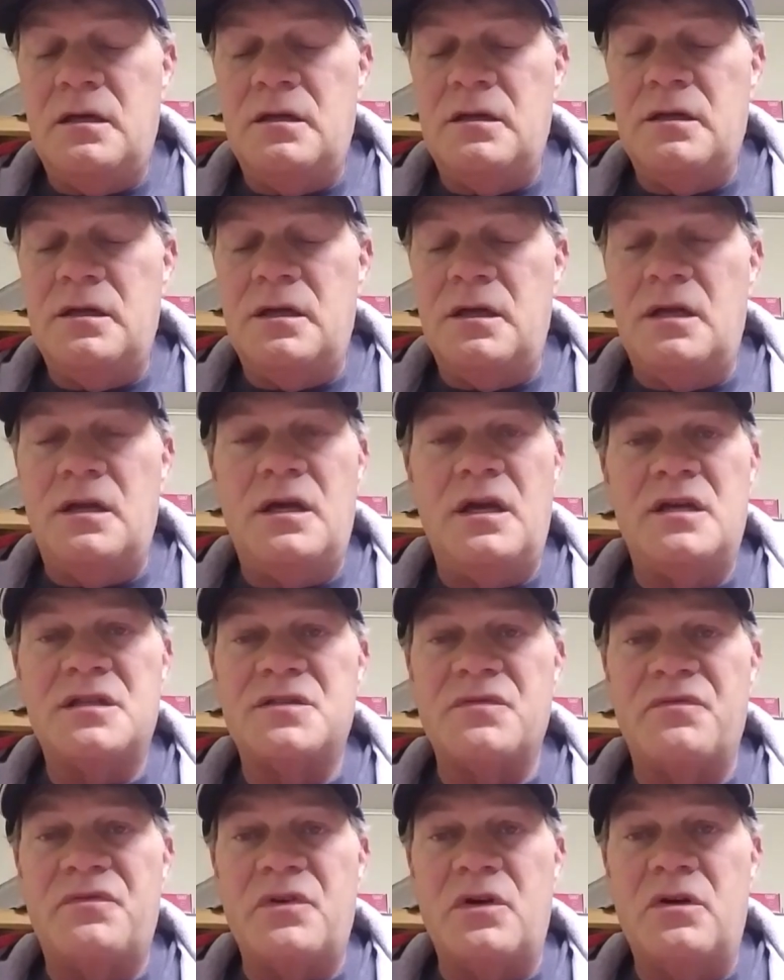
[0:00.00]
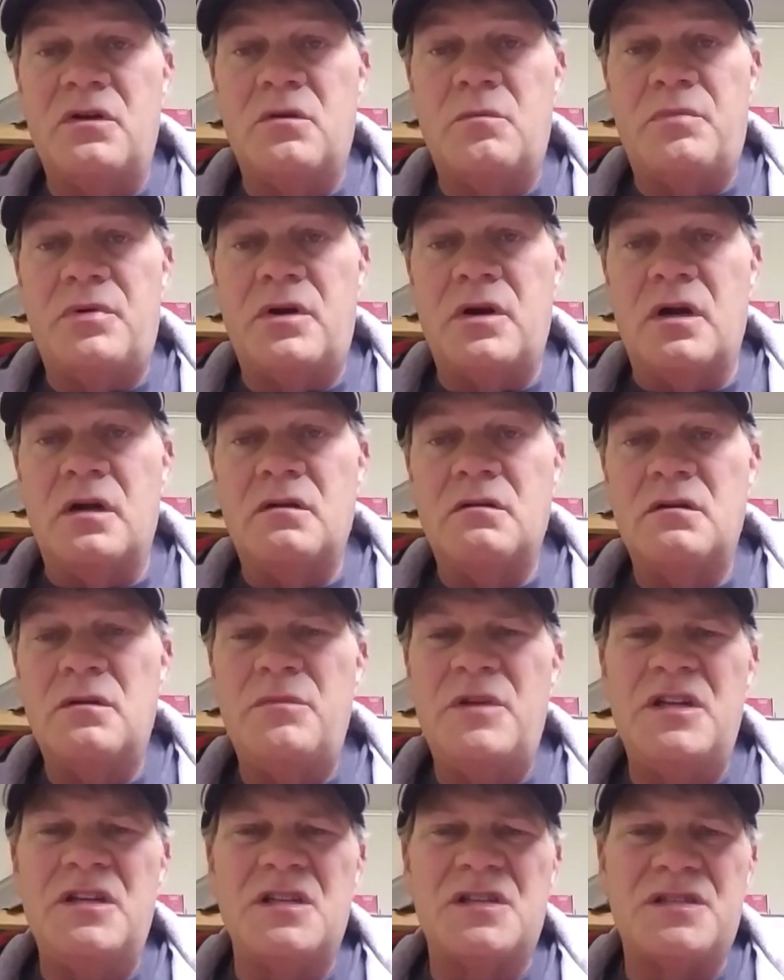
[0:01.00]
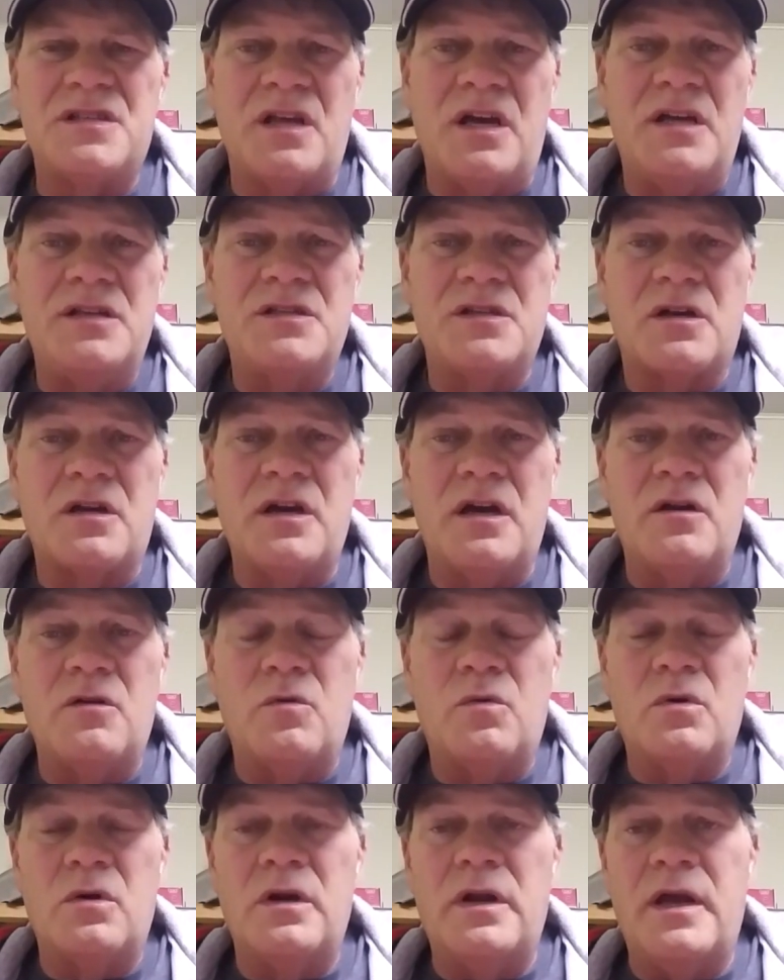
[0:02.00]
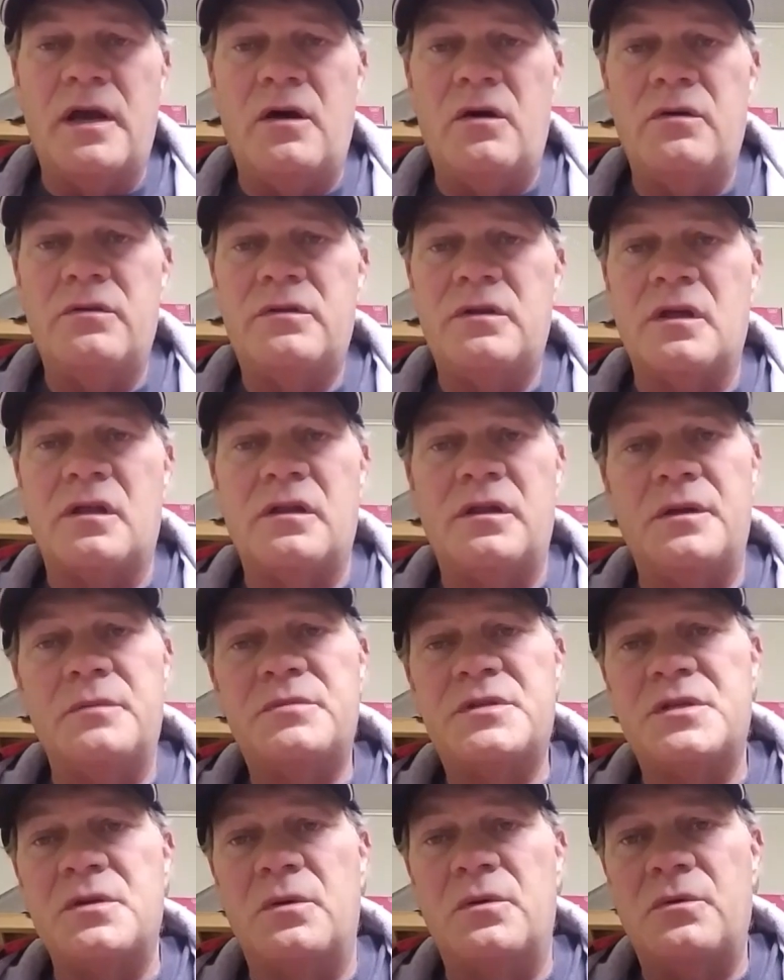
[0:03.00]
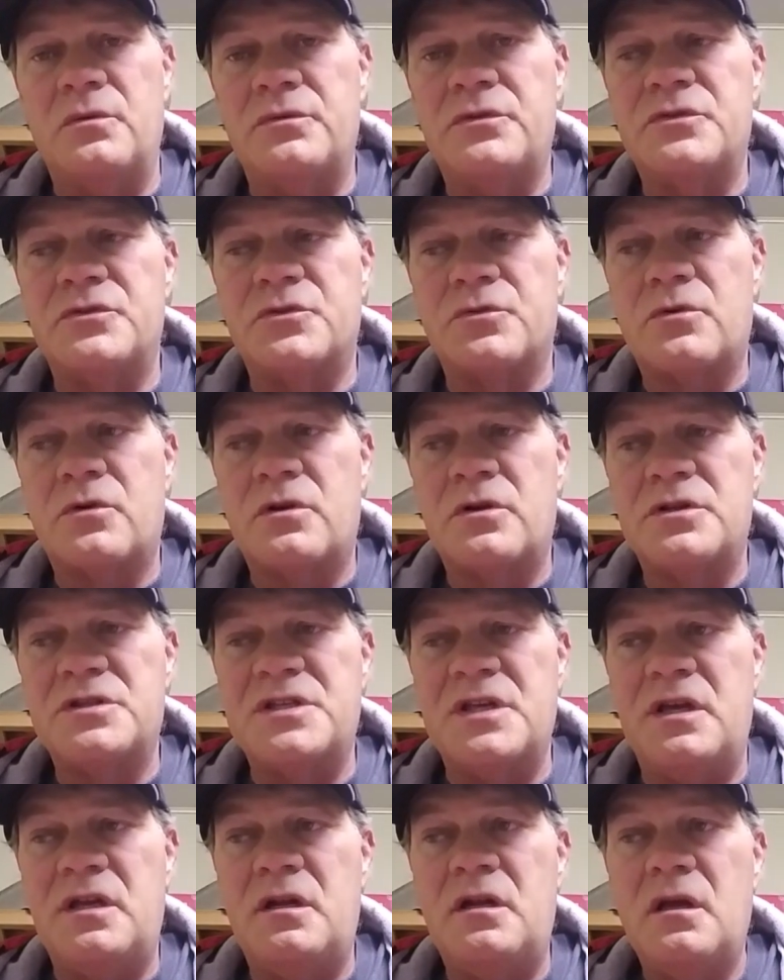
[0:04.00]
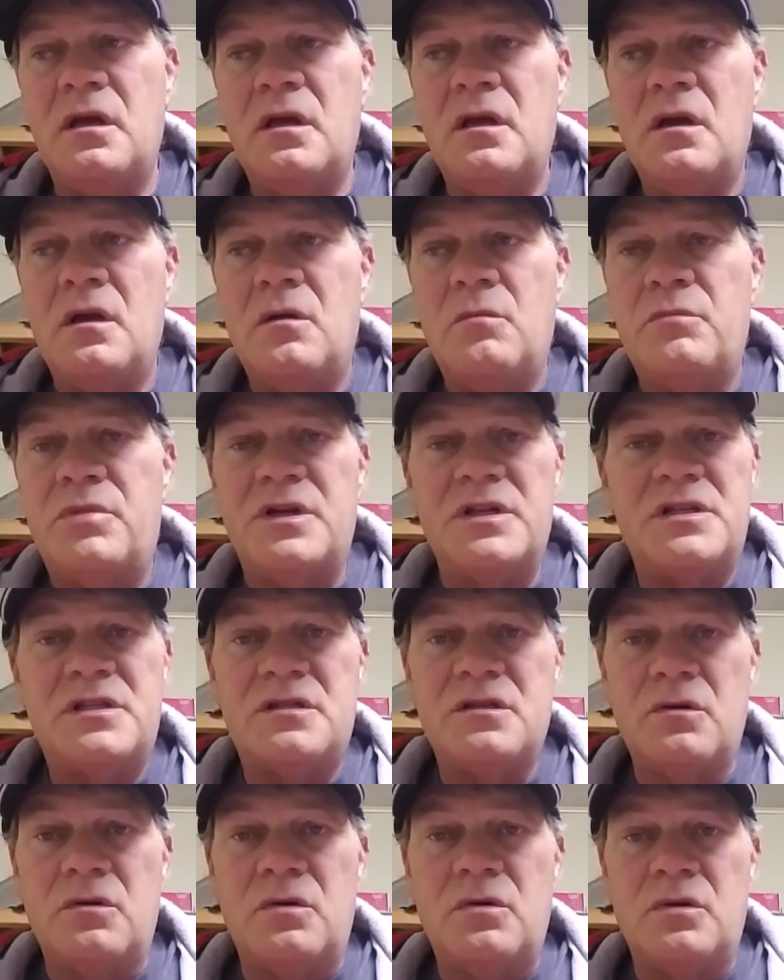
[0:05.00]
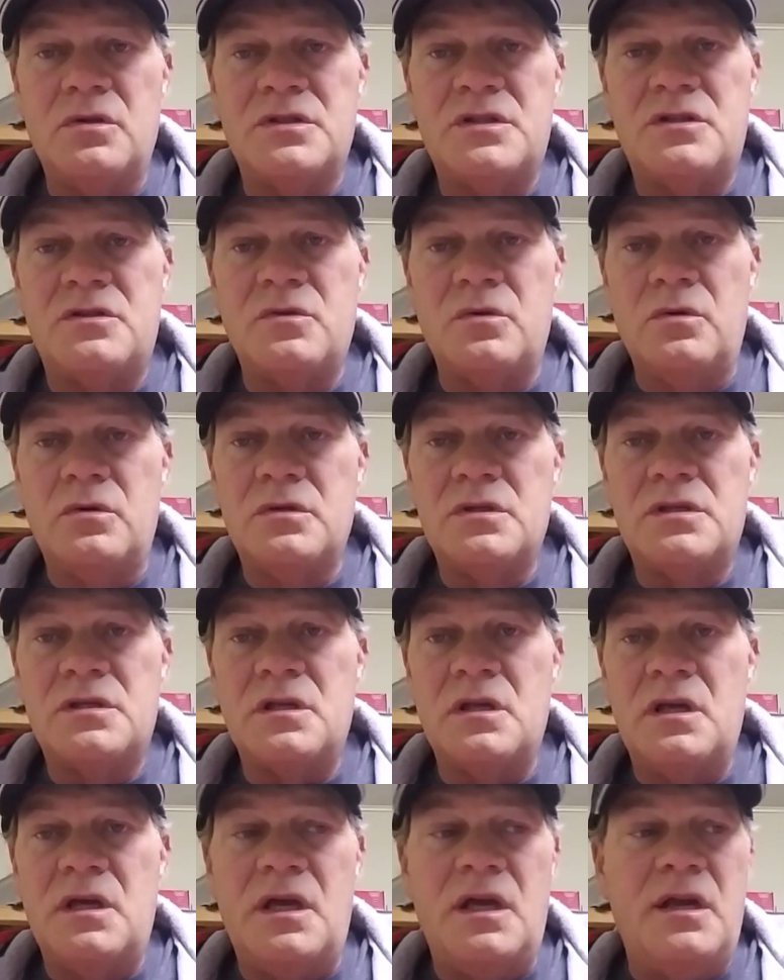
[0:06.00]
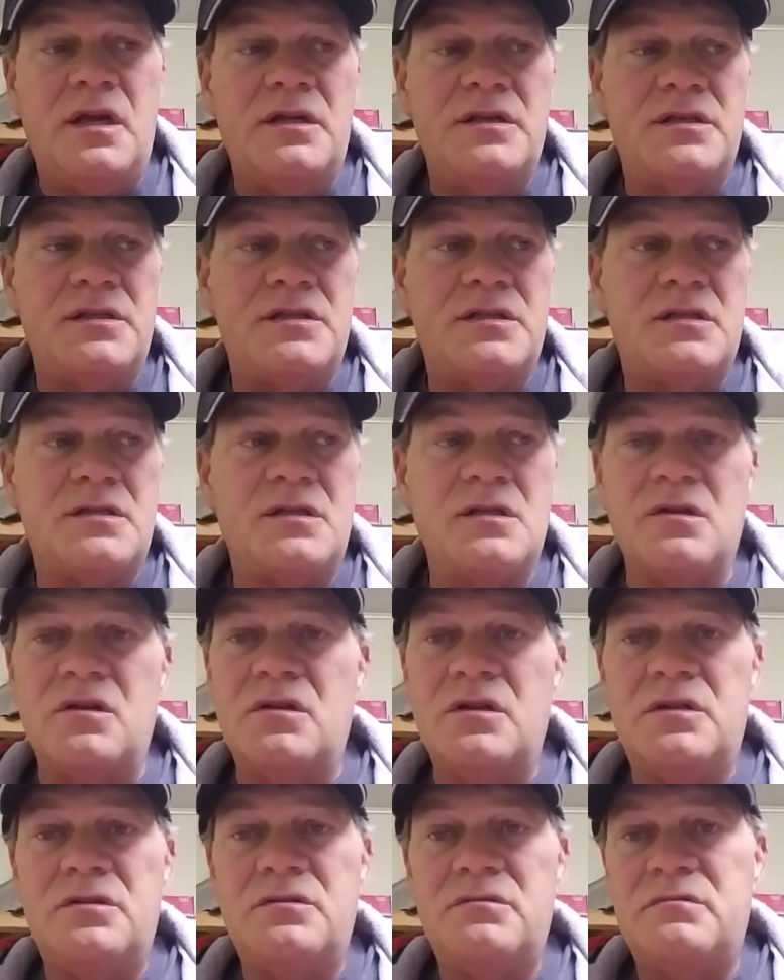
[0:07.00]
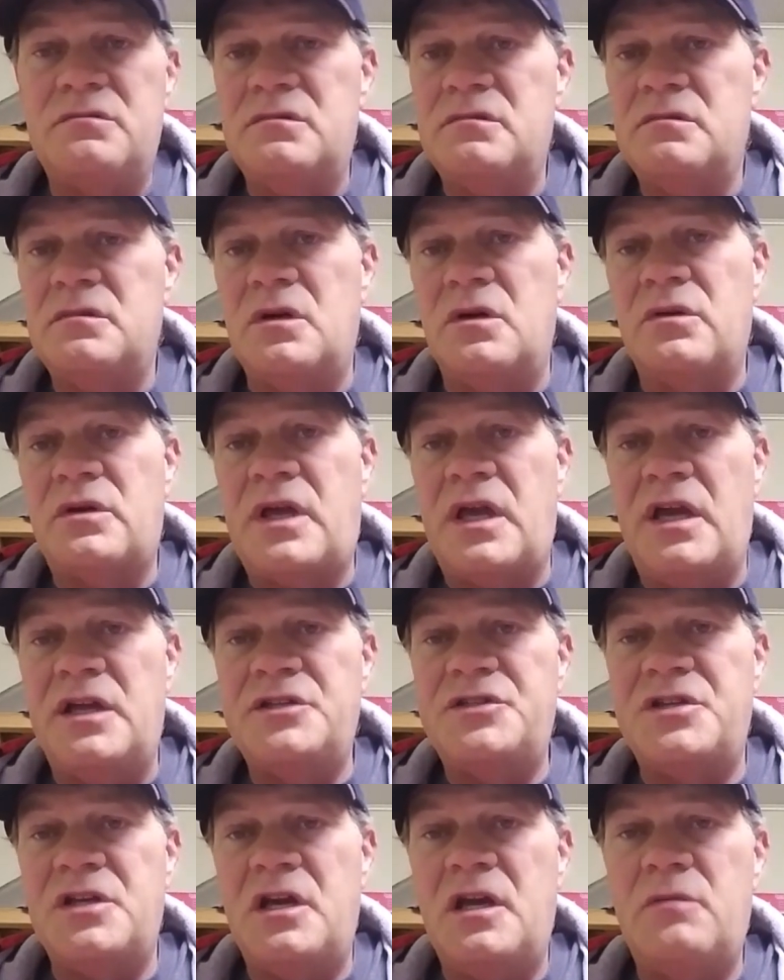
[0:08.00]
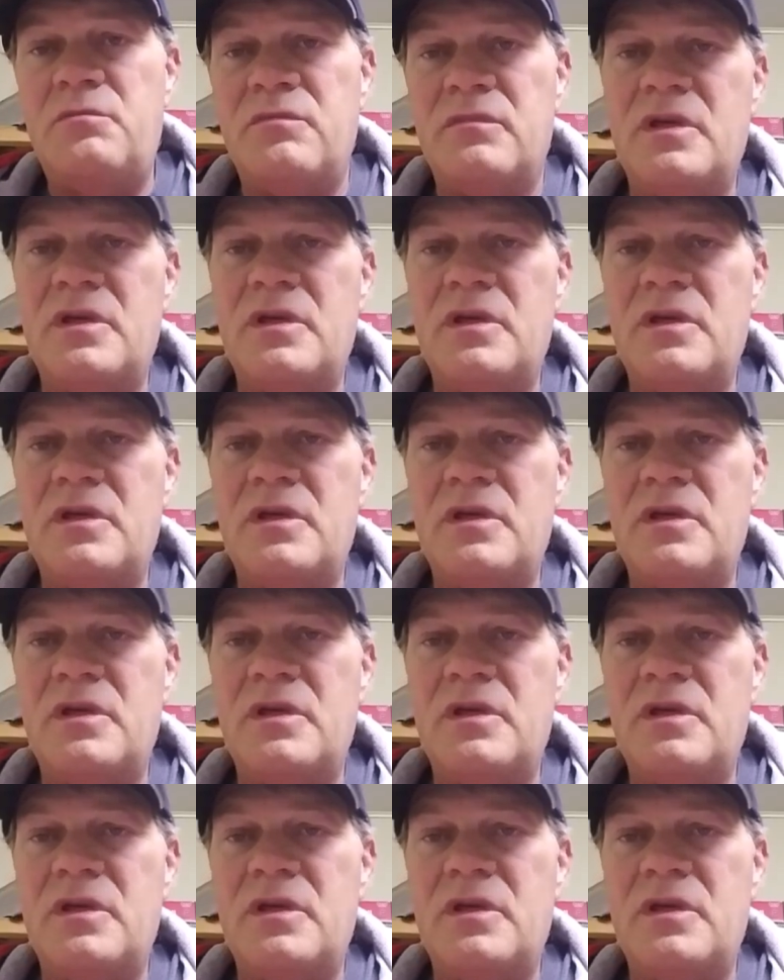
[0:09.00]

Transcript: it hasn't fallen apart. I mean, the slides are kind of worn out, the clips don't hold the drawers in, but it still holds tools, and it's still in okay shape.